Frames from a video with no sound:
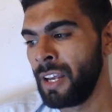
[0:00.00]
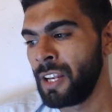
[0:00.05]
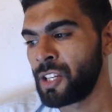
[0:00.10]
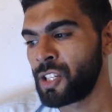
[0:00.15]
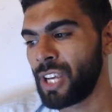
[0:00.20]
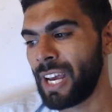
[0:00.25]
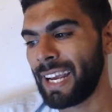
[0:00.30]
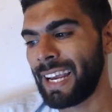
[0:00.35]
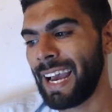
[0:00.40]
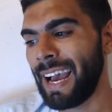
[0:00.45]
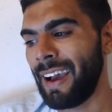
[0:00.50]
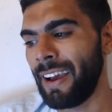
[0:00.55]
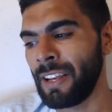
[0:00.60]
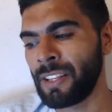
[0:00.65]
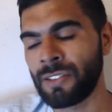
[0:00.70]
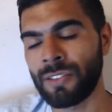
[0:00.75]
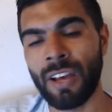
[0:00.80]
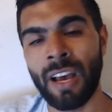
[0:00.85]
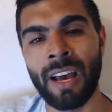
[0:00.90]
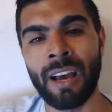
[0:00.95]
Check out
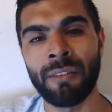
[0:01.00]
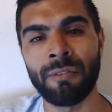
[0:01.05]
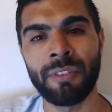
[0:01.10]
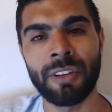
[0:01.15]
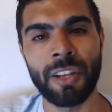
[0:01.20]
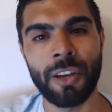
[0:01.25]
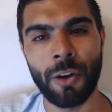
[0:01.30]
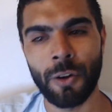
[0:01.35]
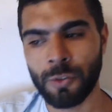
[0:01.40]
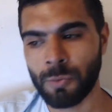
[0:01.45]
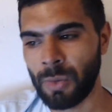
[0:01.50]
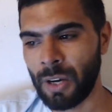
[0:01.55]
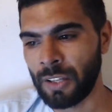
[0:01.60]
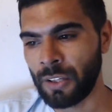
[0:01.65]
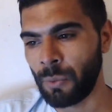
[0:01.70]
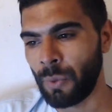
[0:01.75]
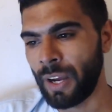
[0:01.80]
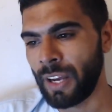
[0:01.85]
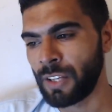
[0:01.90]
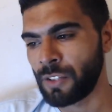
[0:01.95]
his videos, by
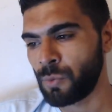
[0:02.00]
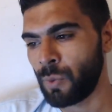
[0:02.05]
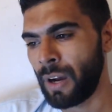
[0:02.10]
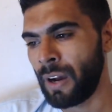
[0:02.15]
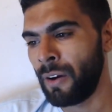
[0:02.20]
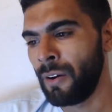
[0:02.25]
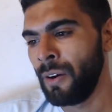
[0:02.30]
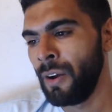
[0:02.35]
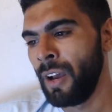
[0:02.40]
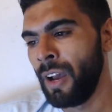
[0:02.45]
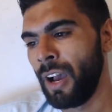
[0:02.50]
the way, as well,